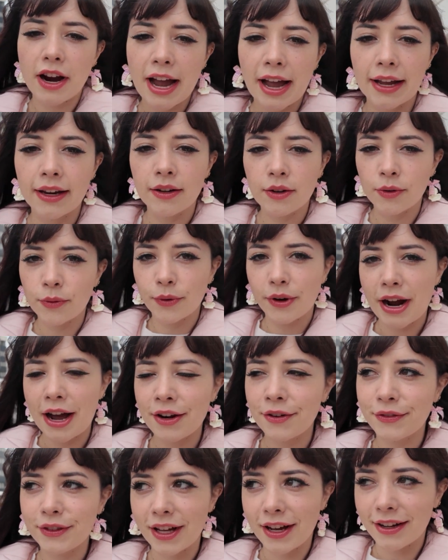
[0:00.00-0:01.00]
right, we're out
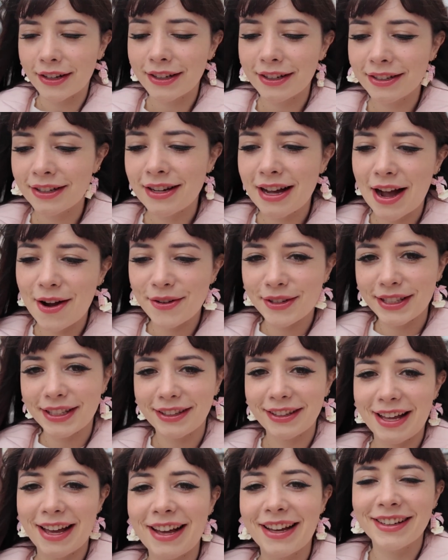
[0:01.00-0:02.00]
of luck. I was
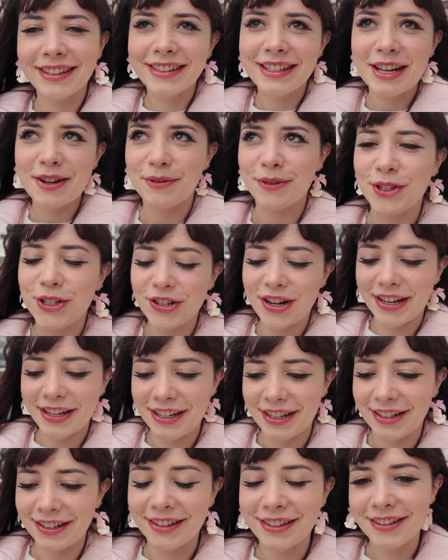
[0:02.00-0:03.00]
in there and we're trying
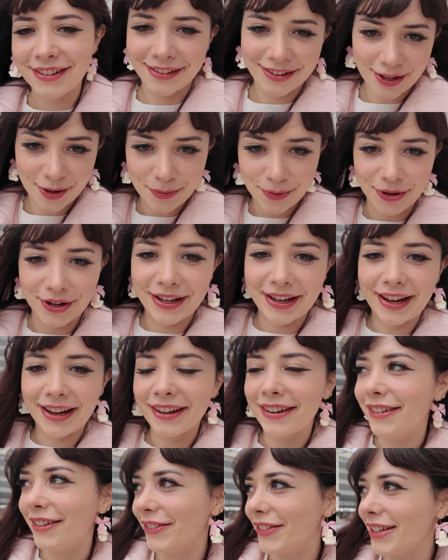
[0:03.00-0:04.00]
to
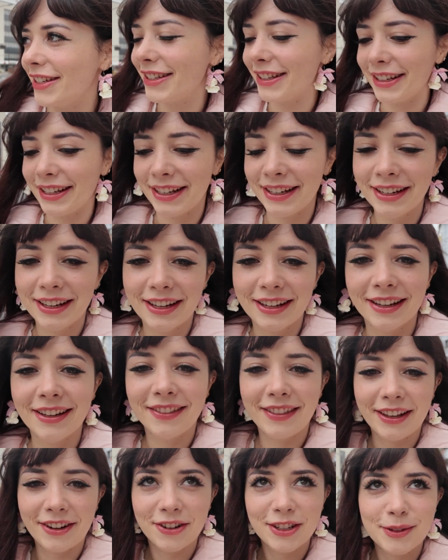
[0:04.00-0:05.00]
communicate, obviously.
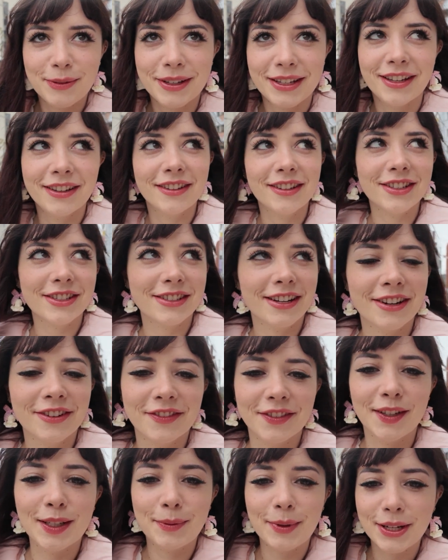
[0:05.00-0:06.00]
They don't speak English and I don't
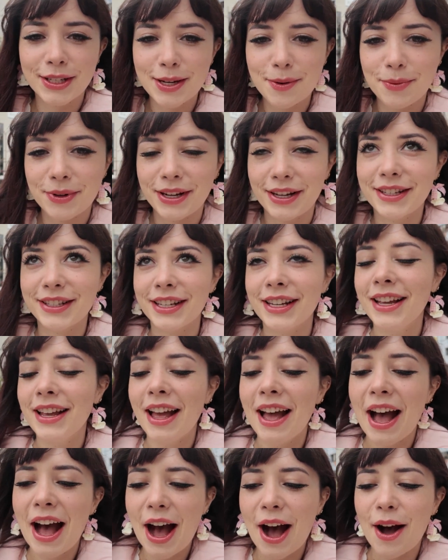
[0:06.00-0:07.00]
really speak Japanese.
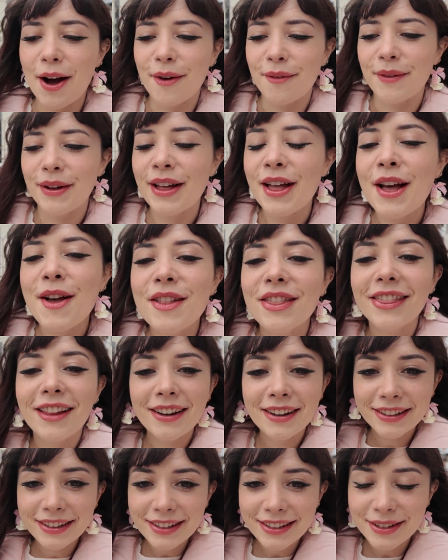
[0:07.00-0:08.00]

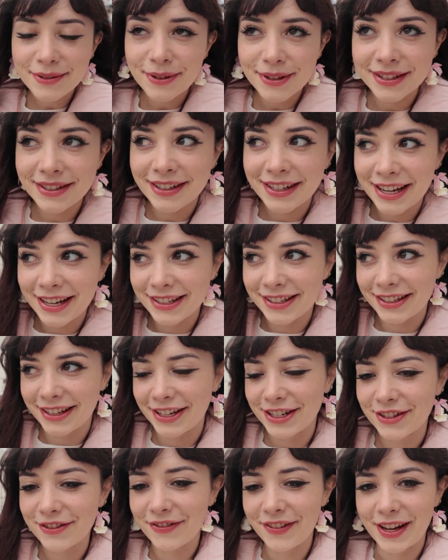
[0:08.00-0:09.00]
Luckily there wasn't a
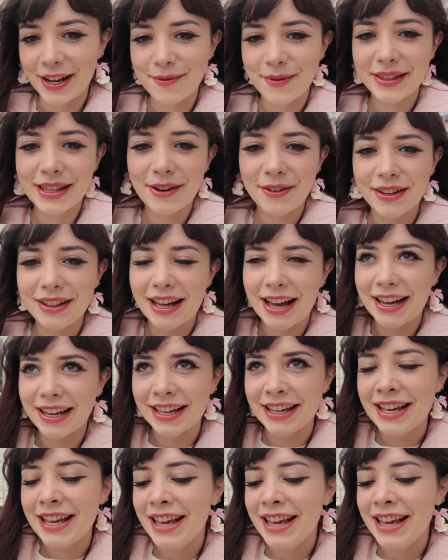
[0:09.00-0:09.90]
cancellation fee, but they were like,